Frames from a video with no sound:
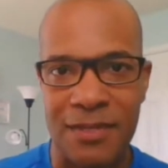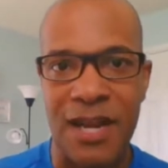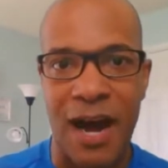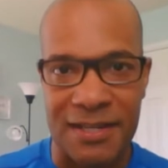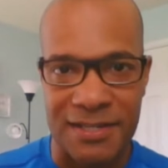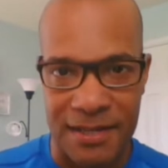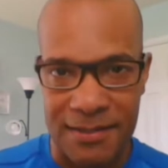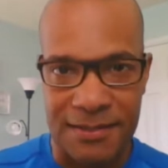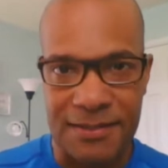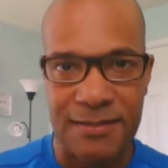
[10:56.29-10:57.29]

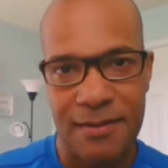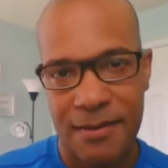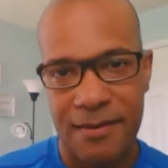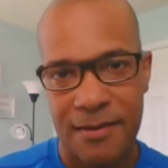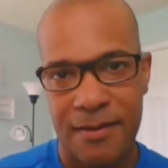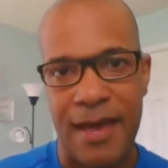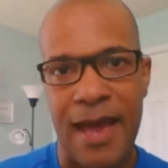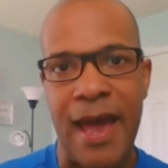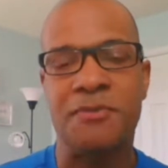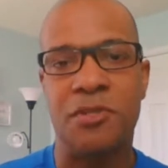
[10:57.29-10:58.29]
nonsense.
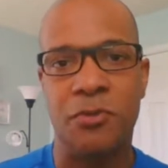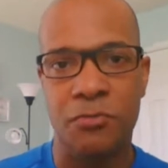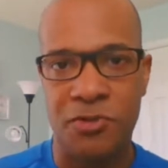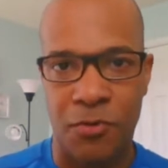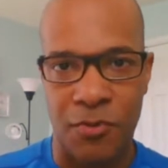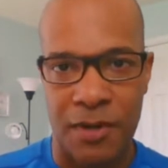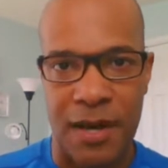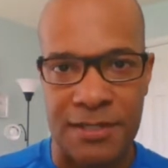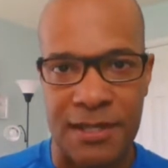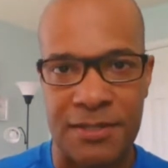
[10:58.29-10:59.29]
Absolute total
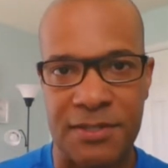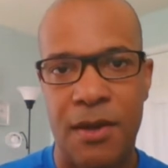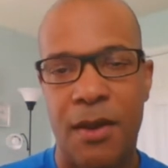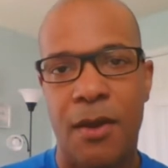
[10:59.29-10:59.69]
nonsense.